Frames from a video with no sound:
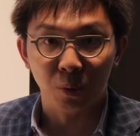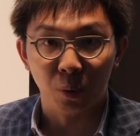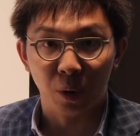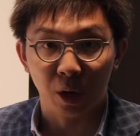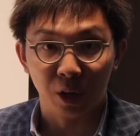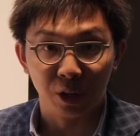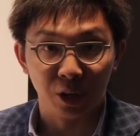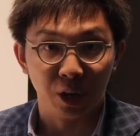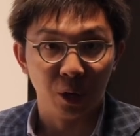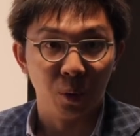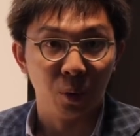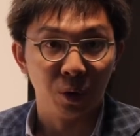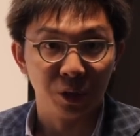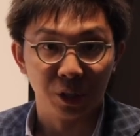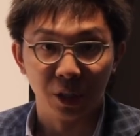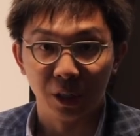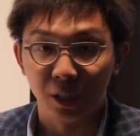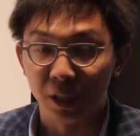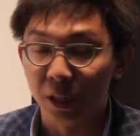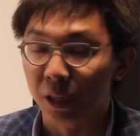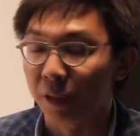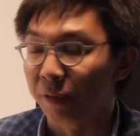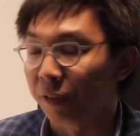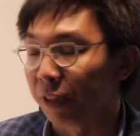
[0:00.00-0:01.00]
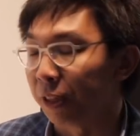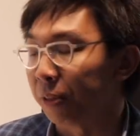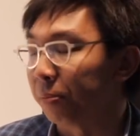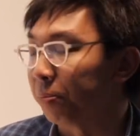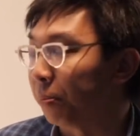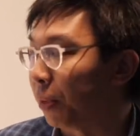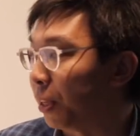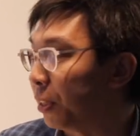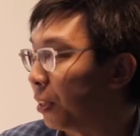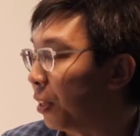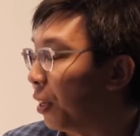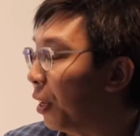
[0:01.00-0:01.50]
while you're watching TV,
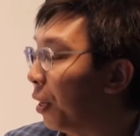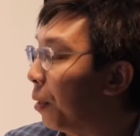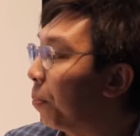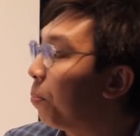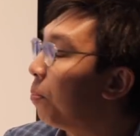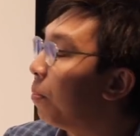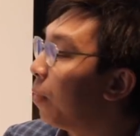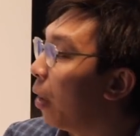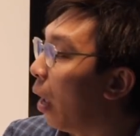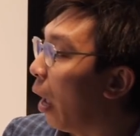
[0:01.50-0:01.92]
isn't it?